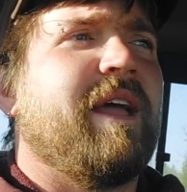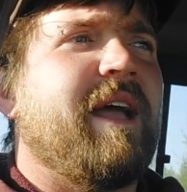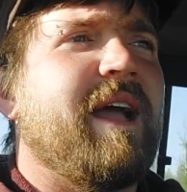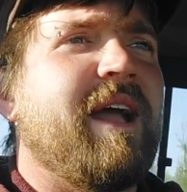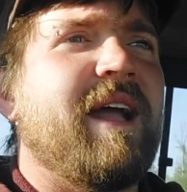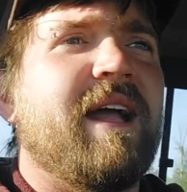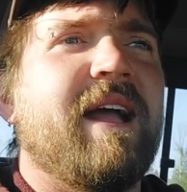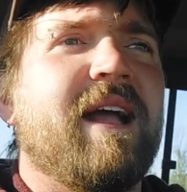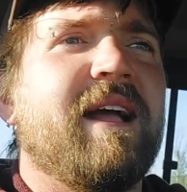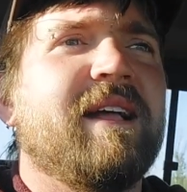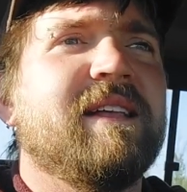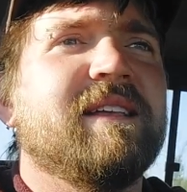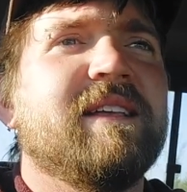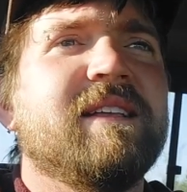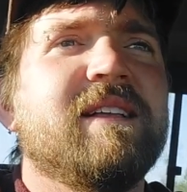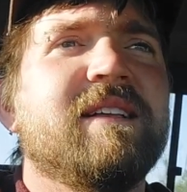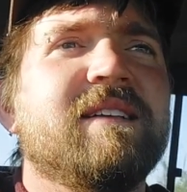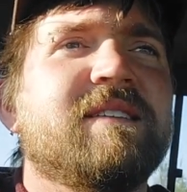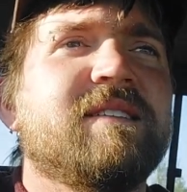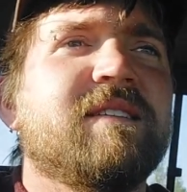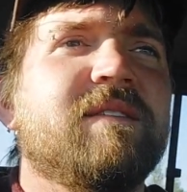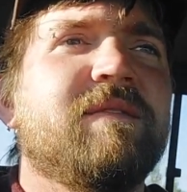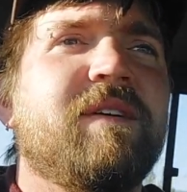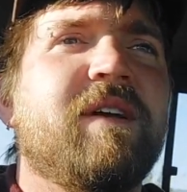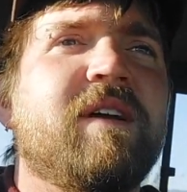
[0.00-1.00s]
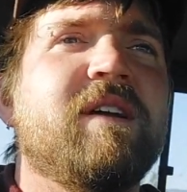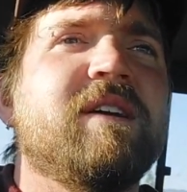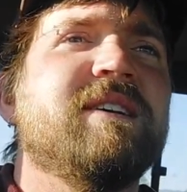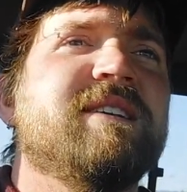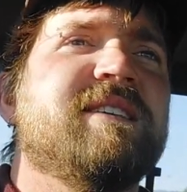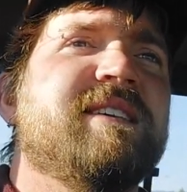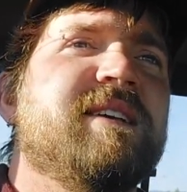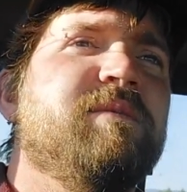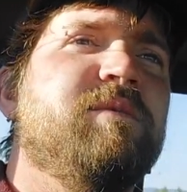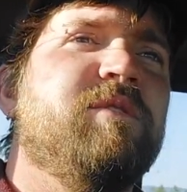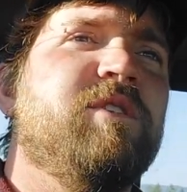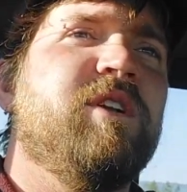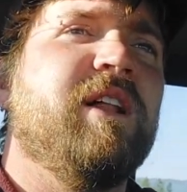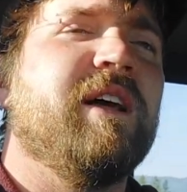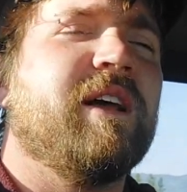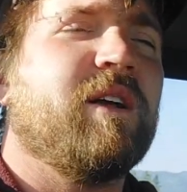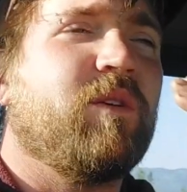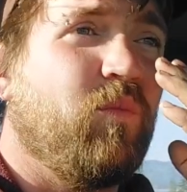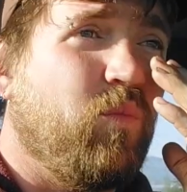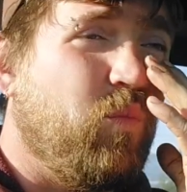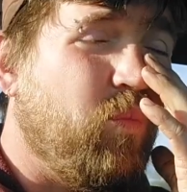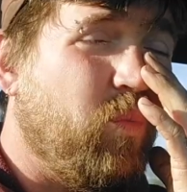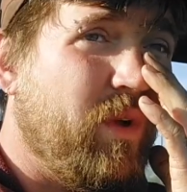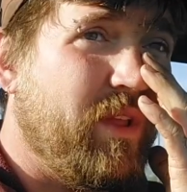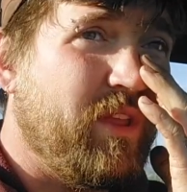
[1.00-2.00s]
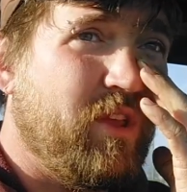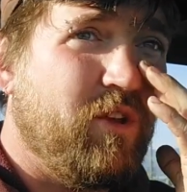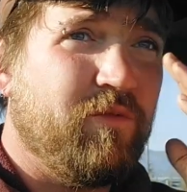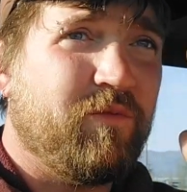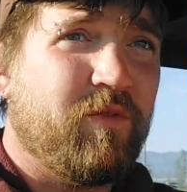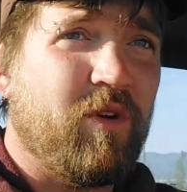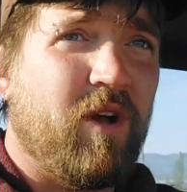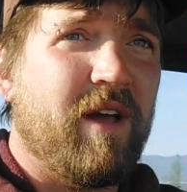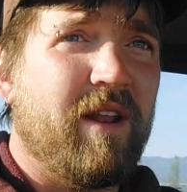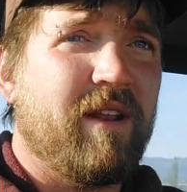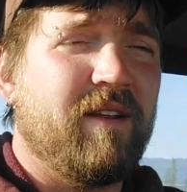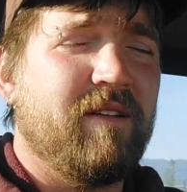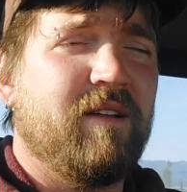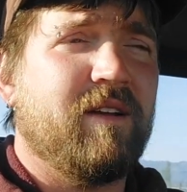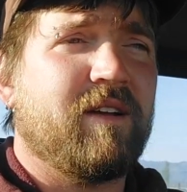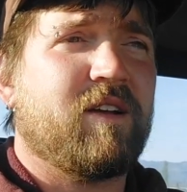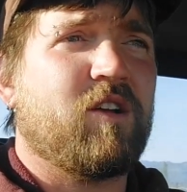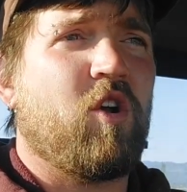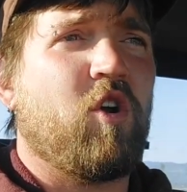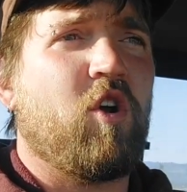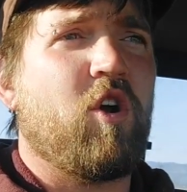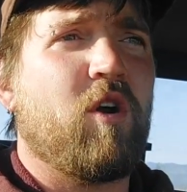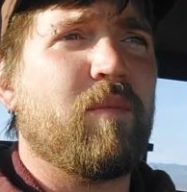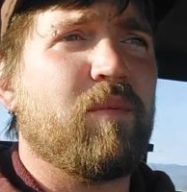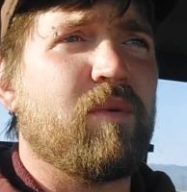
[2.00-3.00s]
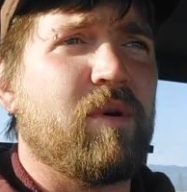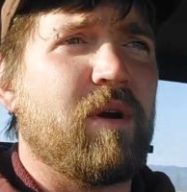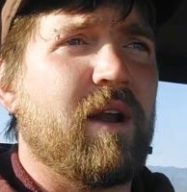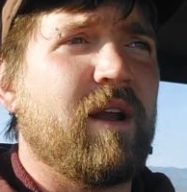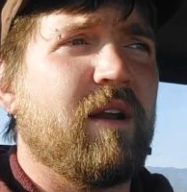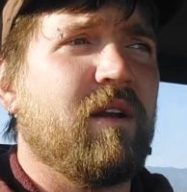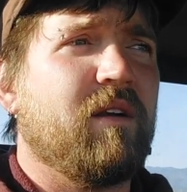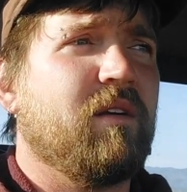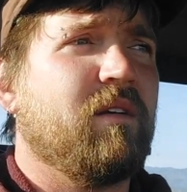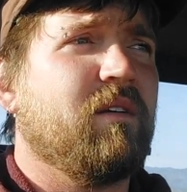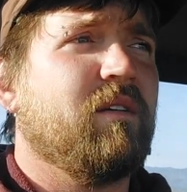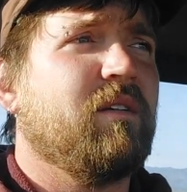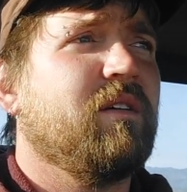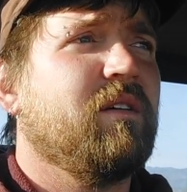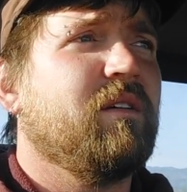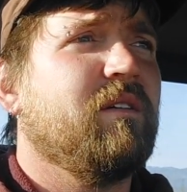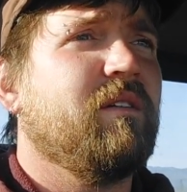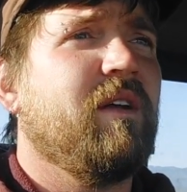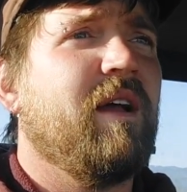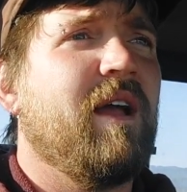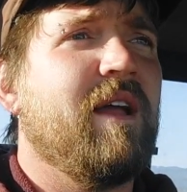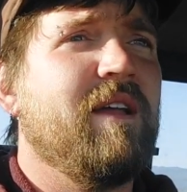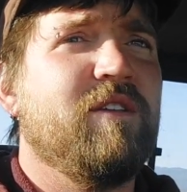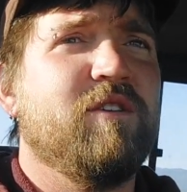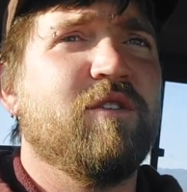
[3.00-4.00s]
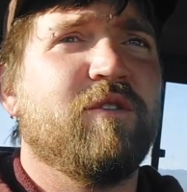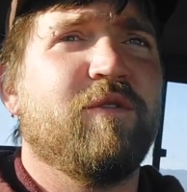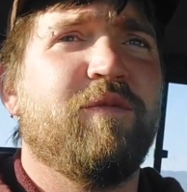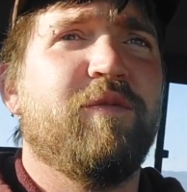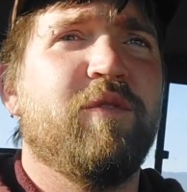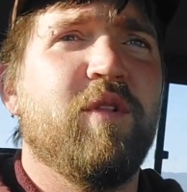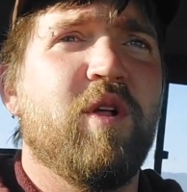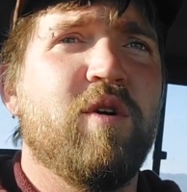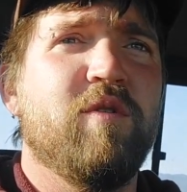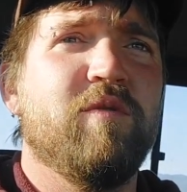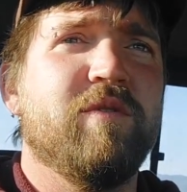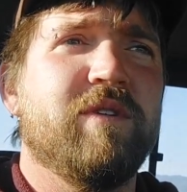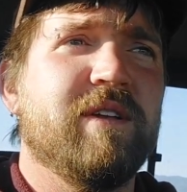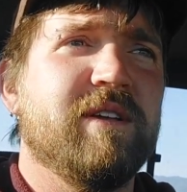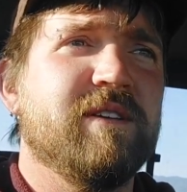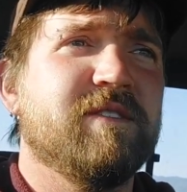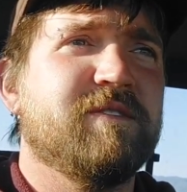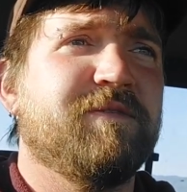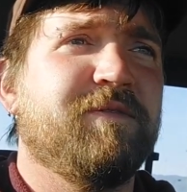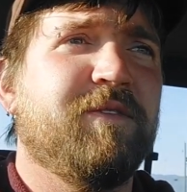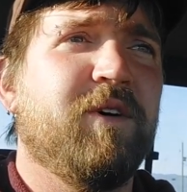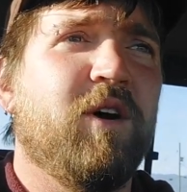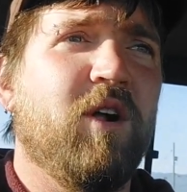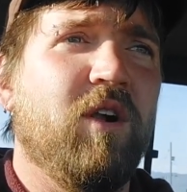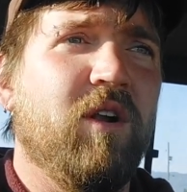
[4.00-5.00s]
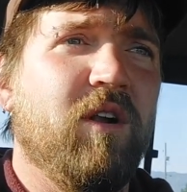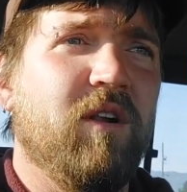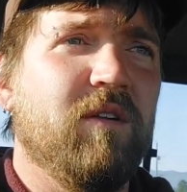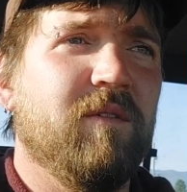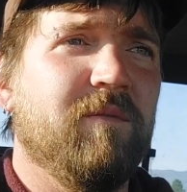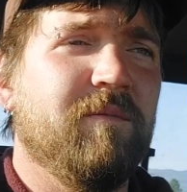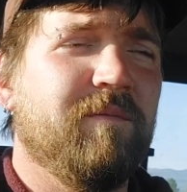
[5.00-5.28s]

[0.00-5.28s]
And it's very similar to like when you've got a carburetor and your float is full